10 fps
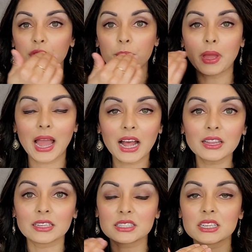the
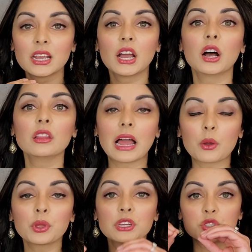palate
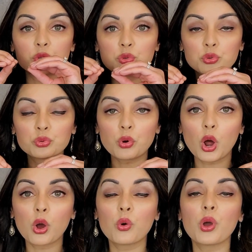allowing it to
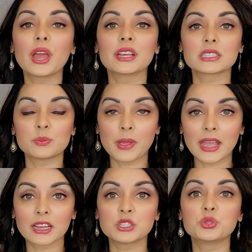grow and expand